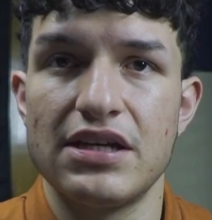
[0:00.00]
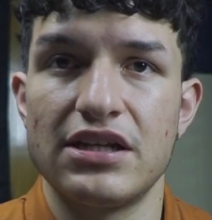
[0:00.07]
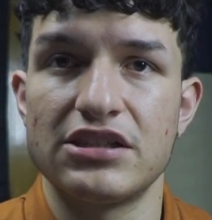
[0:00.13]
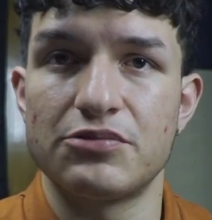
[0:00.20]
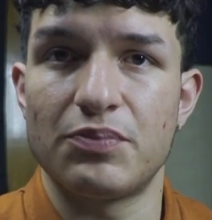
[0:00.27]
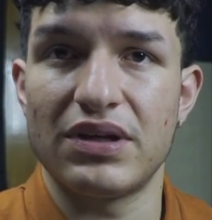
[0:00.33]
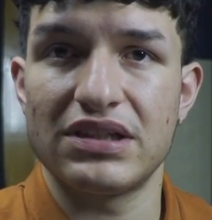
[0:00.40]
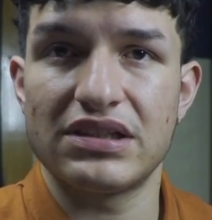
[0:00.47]

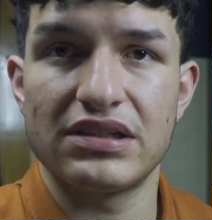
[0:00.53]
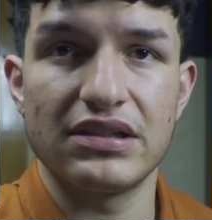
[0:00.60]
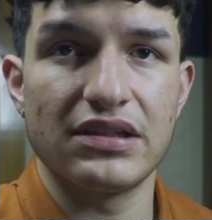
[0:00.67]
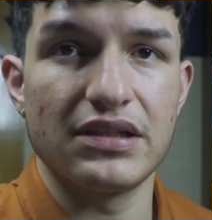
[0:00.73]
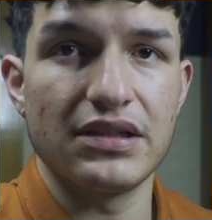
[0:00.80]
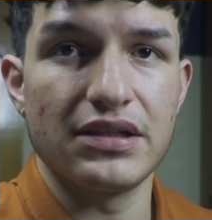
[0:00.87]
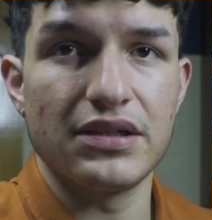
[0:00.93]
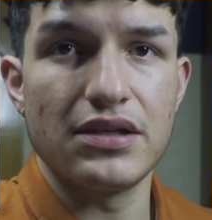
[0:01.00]

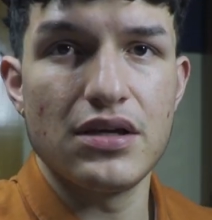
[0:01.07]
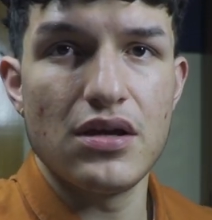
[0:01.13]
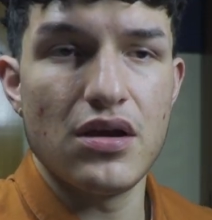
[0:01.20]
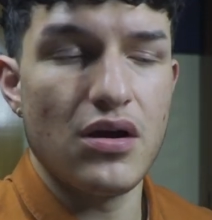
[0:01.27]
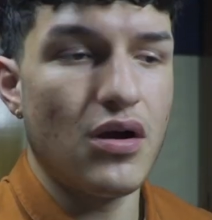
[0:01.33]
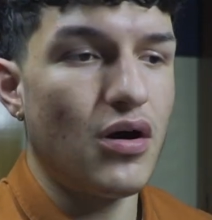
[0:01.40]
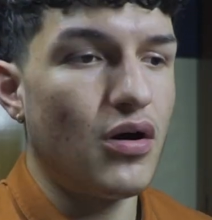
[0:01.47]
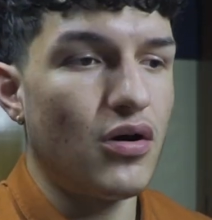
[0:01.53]
especially
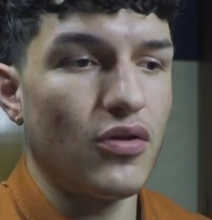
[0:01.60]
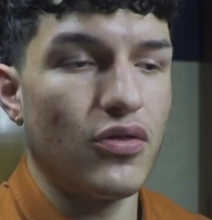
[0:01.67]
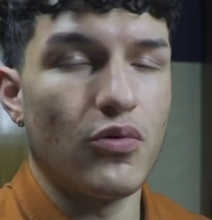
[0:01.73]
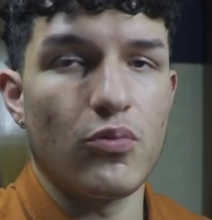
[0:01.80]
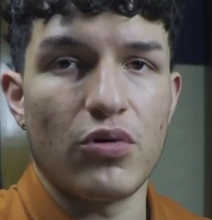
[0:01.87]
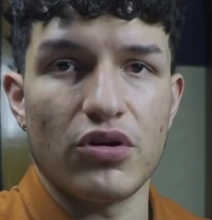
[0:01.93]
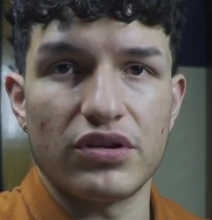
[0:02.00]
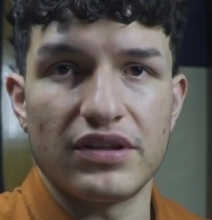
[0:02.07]
all the
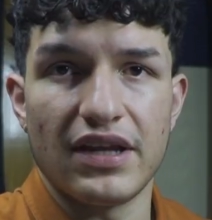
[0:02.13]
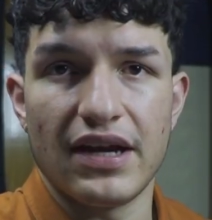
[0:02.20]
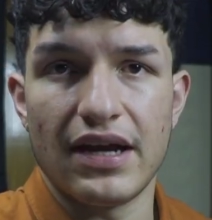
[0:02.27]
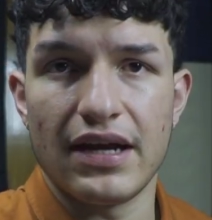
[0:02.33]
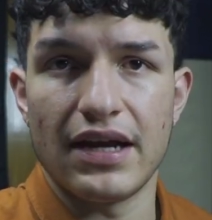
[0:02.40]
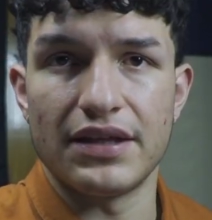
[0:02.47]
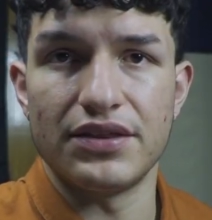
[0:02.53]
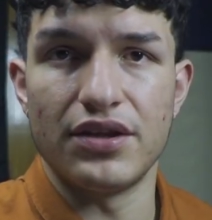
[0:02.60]
work that I
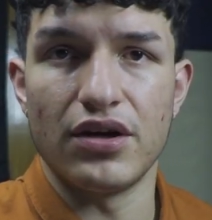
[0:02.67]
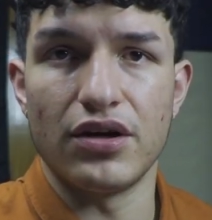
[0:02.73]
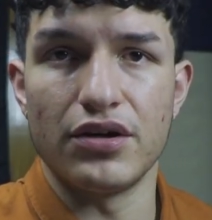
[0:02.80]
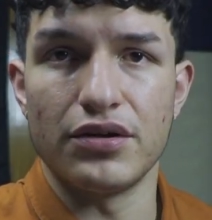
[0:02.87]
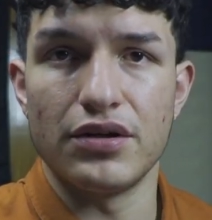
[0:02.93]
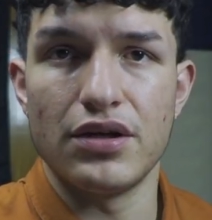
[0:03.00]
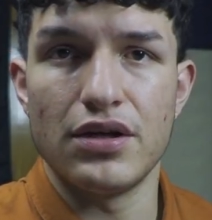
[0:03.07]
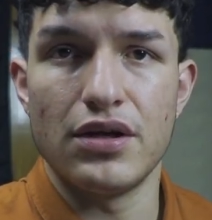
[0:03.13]
had
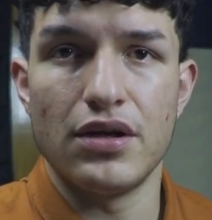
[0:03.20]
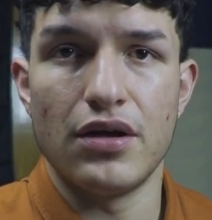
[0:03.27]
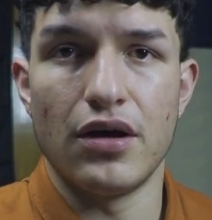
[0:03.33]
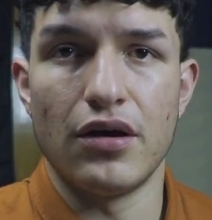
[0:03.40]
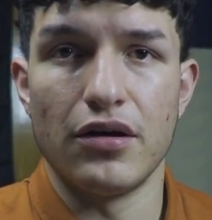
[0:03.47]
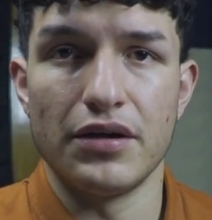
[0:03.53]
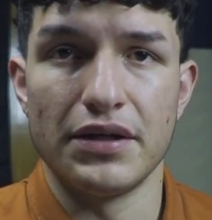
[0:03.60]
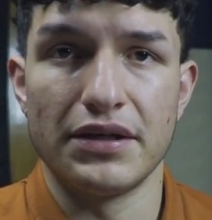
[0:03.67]
done
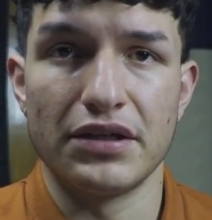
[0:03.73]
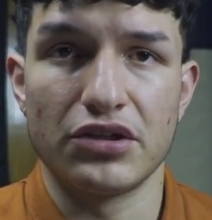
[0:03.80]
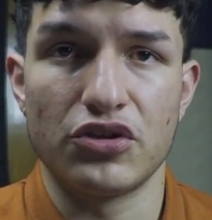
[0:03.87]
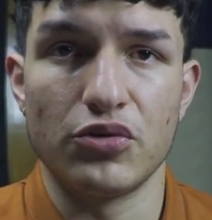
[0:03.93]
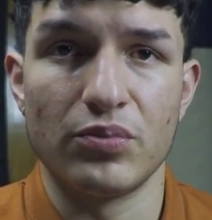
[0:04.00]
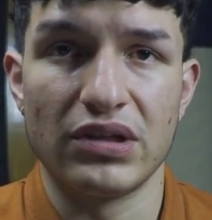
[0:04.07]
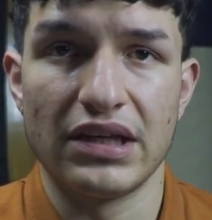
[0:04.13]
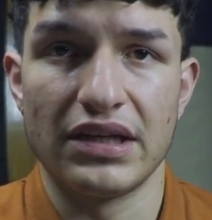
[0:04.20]
in
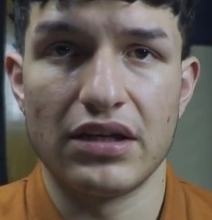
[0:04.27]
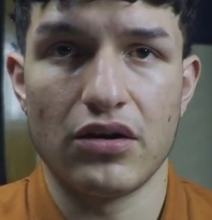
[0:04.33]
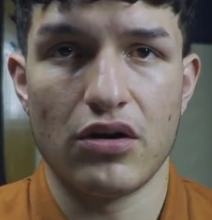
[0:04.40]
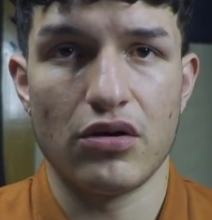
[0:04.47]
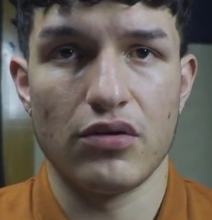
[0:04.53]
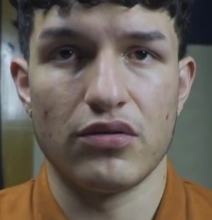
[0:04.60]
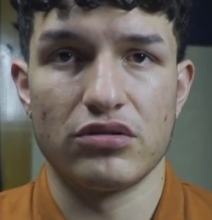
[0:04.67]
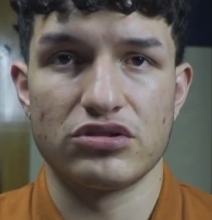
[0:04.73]
accumulating
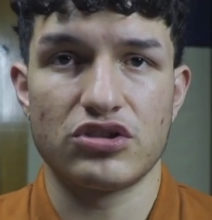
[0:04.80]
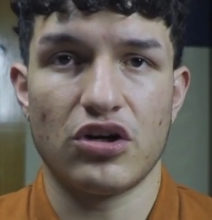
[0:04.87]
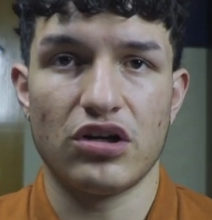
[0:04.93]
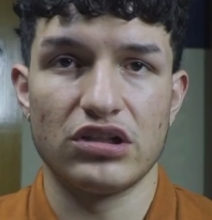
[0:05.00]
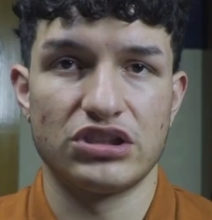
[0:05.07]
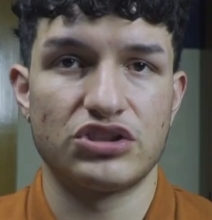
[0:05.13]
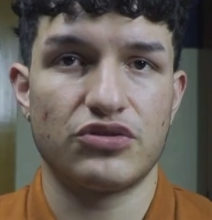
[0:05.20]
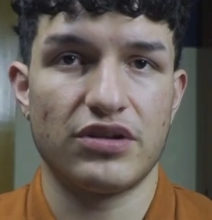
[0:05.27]
all of those
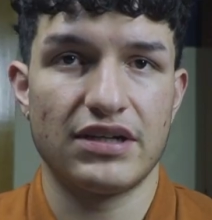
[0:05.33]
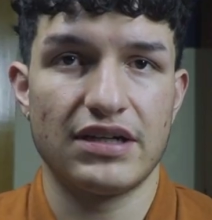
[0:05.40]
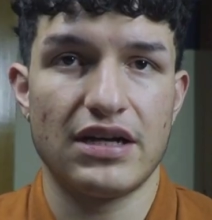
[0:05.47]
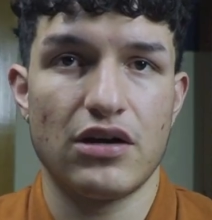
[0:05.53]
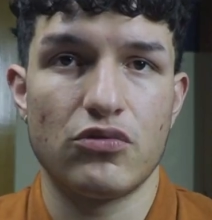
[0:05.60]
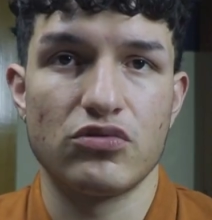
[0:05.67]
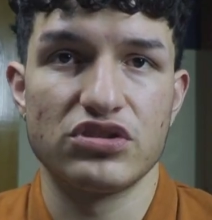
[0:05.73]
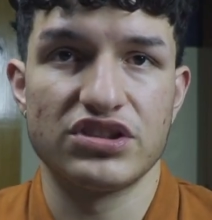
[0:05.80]
college credit
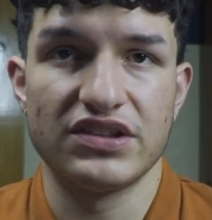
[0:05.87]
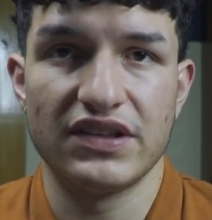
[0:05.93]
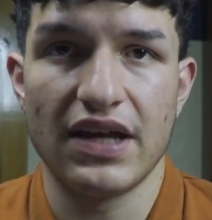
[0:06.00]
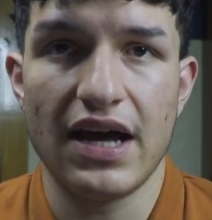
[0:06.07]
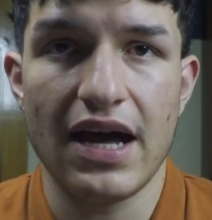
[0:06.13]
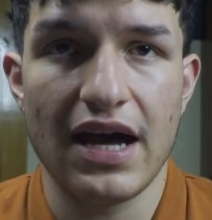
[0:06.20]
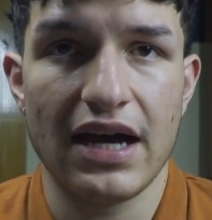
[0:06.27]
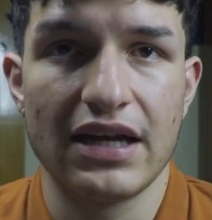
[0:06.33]
hours and the
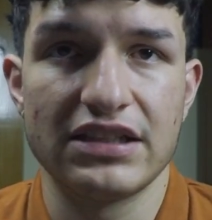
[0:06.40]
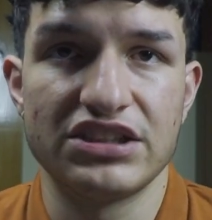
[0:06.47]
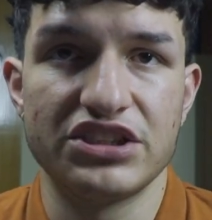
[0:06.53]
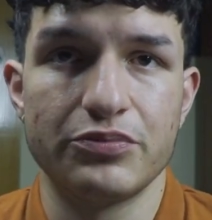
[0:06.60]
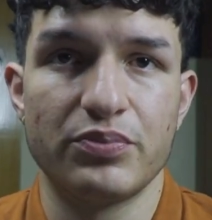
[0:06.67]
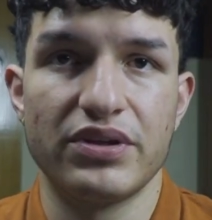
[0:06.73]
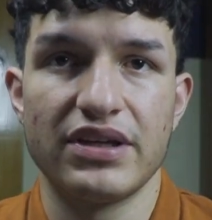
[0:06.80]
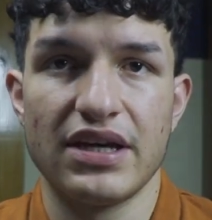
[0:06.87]
high
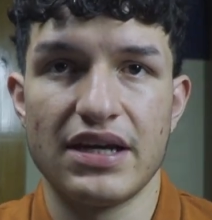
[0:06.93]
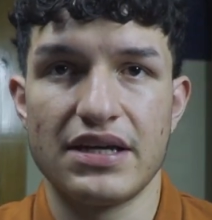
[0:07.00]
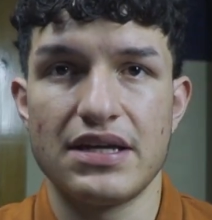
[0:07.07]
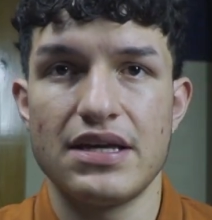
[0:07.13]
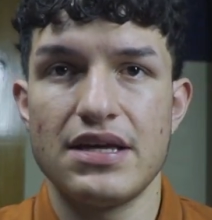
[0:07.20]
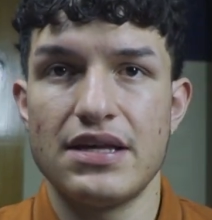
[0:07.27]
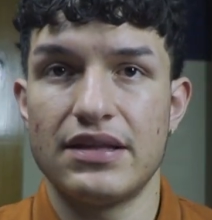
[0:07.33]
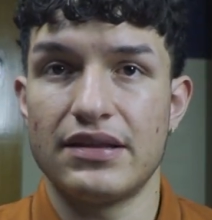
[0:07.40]
GPA
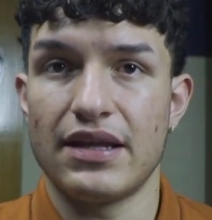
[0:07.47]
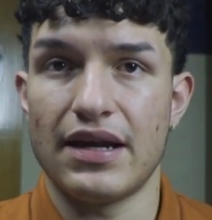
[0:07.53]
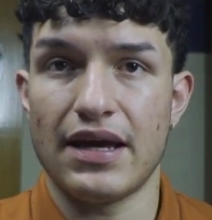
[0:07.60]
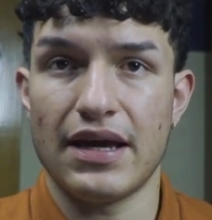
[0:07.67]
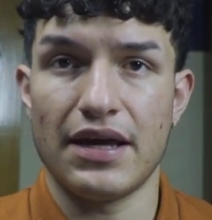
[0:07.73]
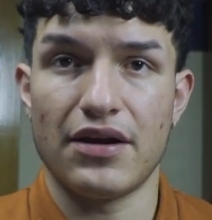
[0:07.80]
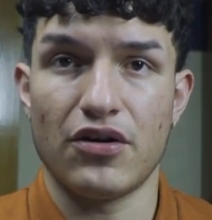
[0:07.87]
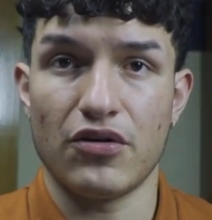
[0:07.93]
that
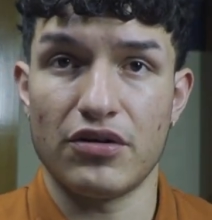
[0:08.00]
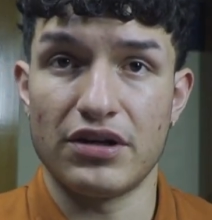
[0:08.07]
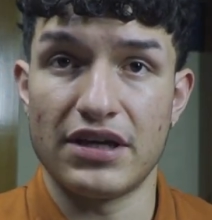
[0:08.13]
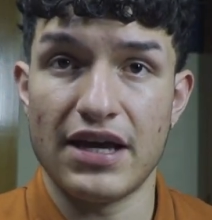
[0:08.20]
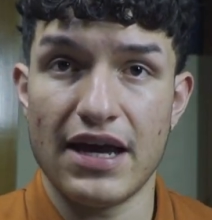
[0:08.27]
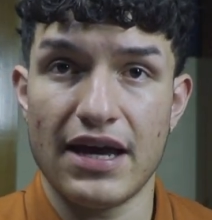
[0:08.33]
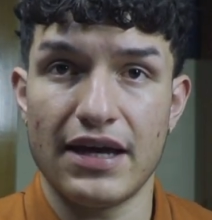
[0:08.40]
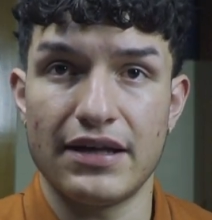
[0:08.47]
I had already
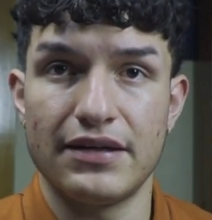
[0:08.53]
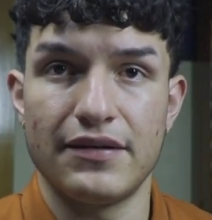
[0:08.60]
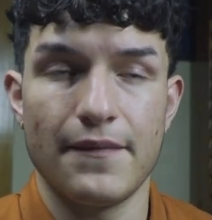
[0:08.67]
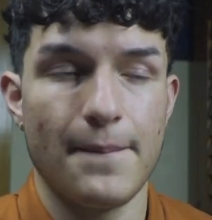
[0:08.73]
had.